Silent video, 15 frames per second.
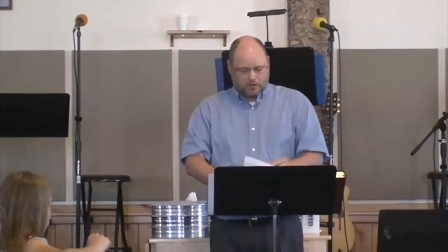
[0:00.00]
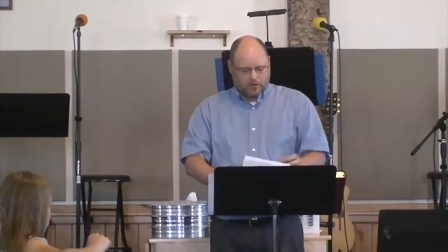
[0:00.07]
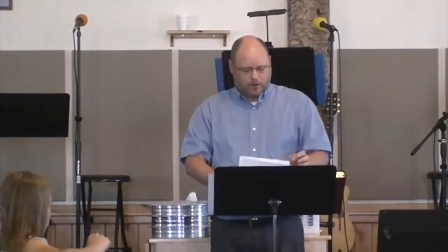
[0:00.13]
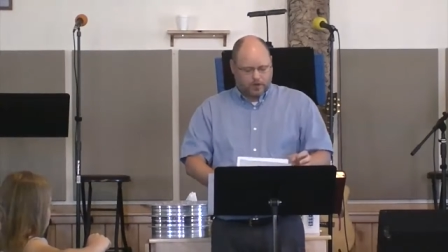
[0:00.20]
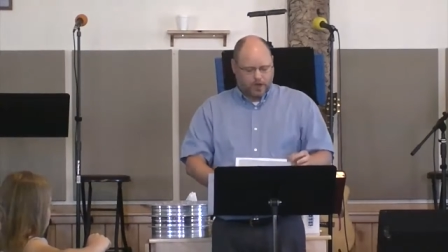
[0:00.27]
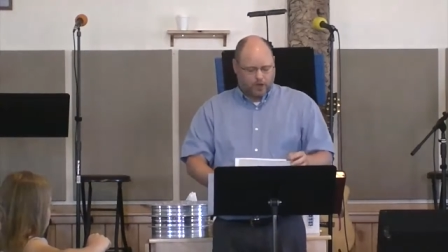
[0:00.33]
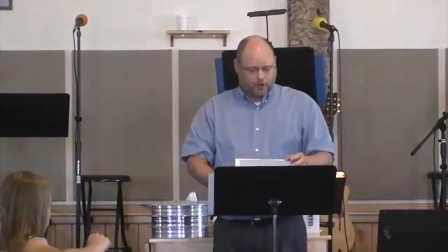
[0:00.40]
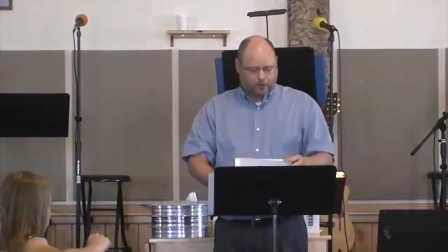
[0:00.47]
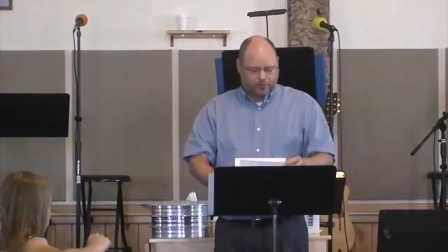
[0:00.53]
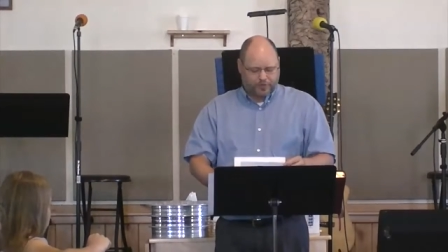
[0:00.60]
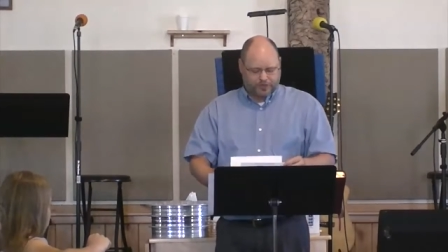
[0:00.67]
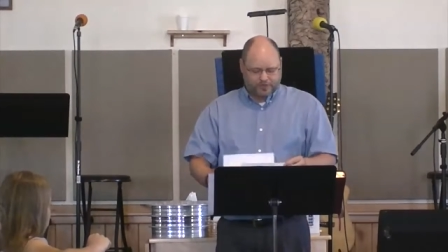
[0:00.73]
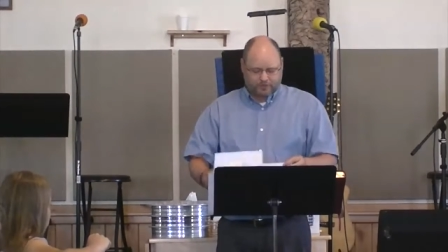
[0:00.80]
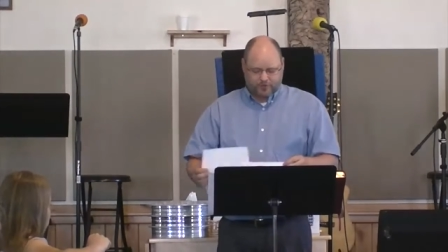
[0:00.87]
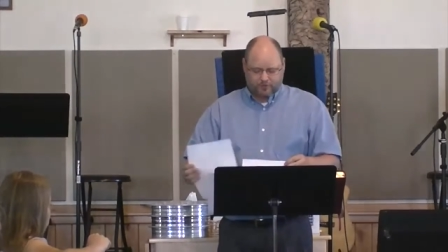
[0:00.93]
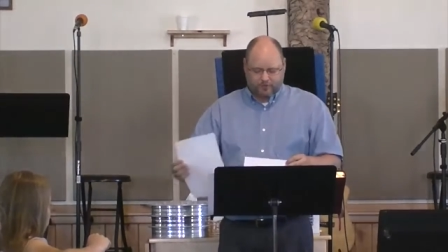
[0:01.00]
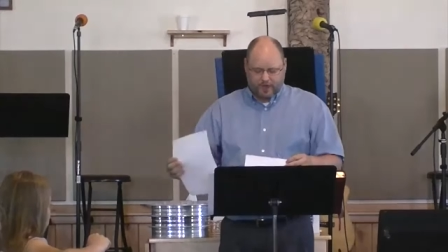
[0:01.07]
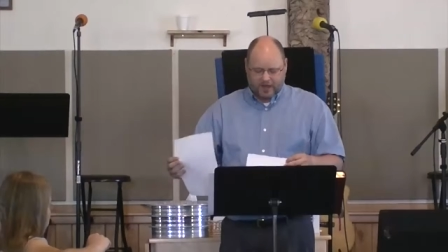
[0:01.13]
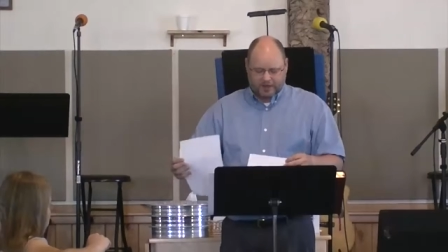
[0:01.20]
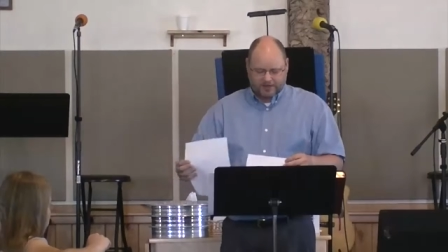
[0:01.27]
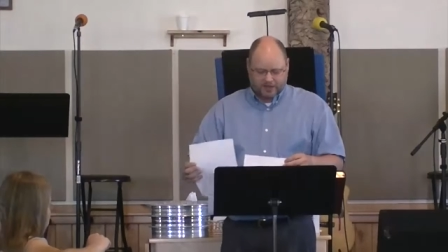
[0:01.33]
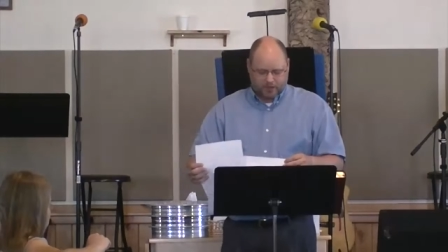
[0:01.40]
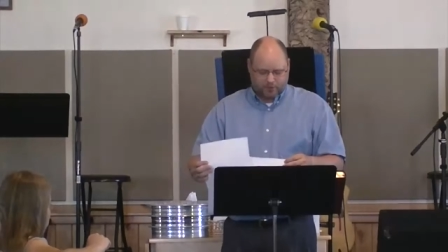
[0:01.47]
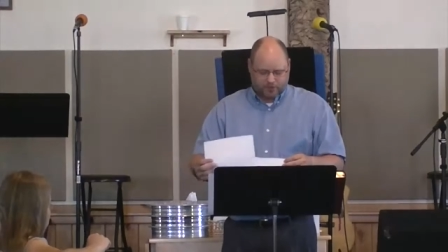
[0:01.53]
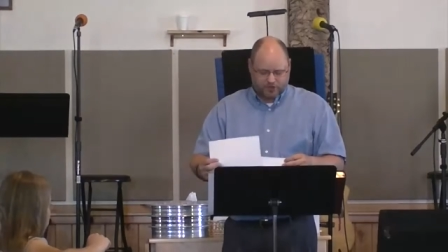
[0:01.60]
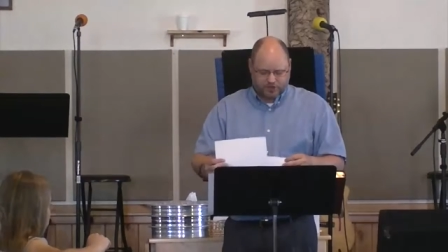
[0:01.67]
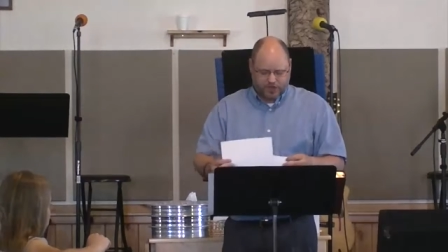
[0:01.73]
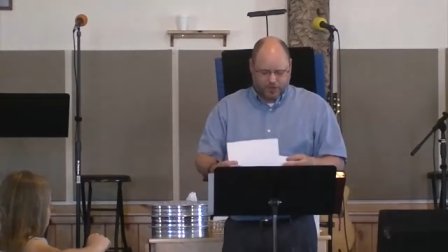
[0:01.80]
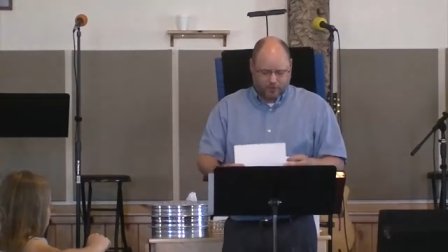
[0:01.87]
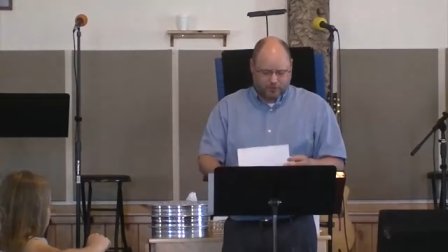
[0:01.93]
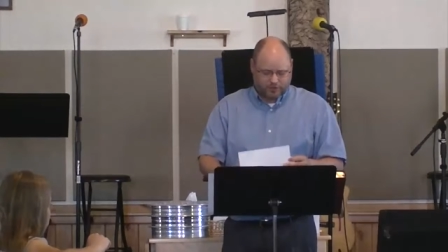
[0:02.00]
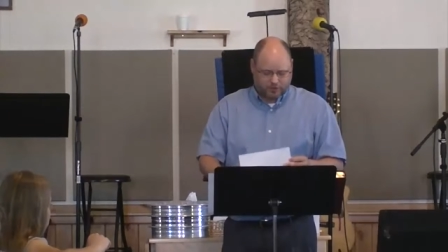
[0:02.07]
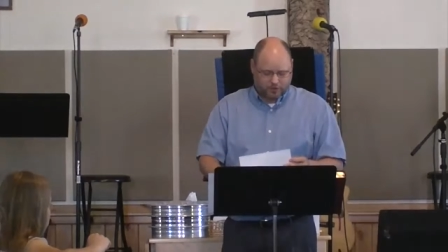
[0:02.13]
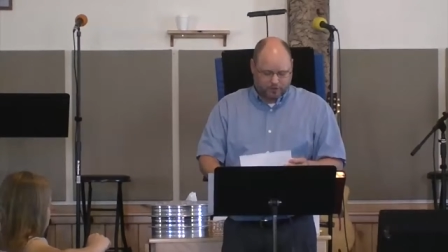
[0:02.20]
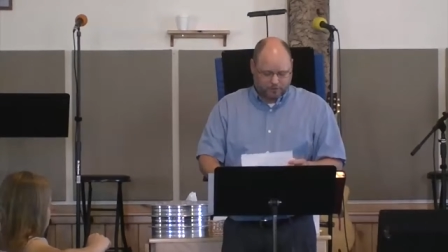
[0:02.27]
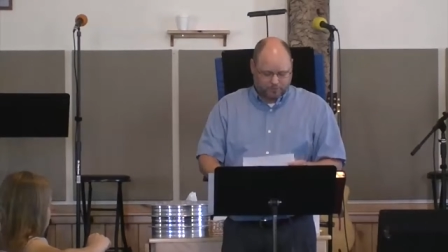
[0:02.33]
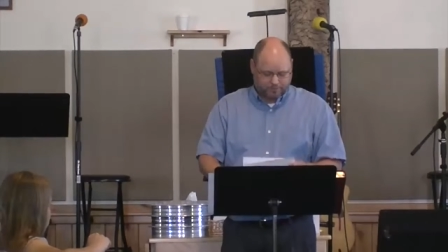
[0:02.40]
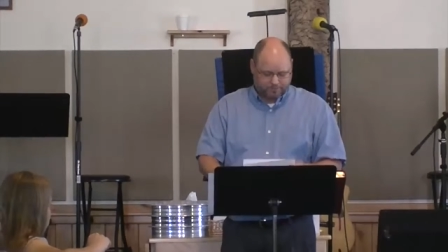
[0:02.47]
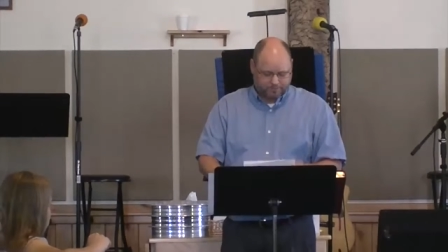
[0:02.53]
another piece of advice I would share with you.